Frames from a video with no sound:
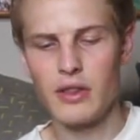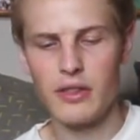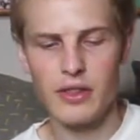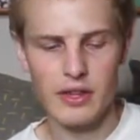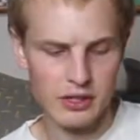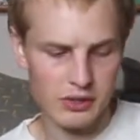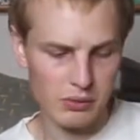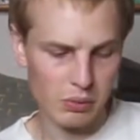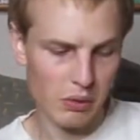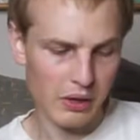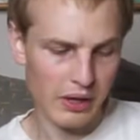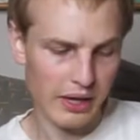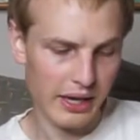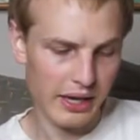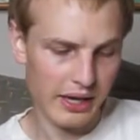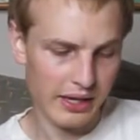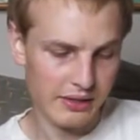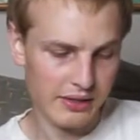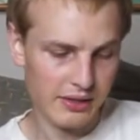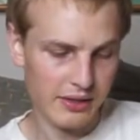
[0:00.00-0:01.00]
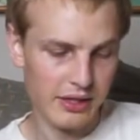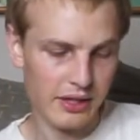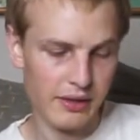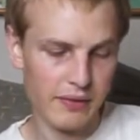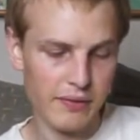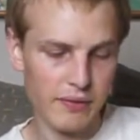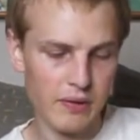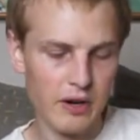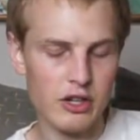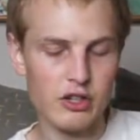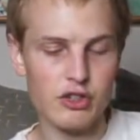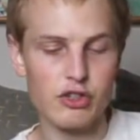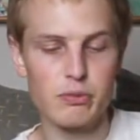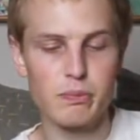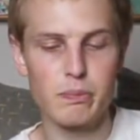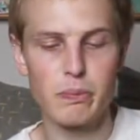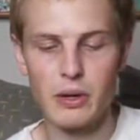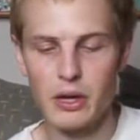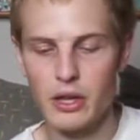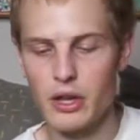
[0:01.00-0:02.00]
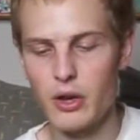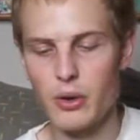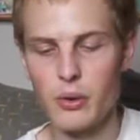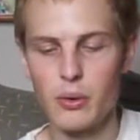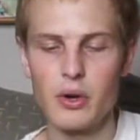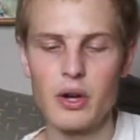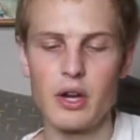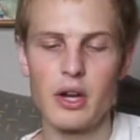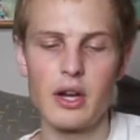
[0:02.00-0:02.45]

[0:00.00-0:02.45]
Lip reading: This one is the French blue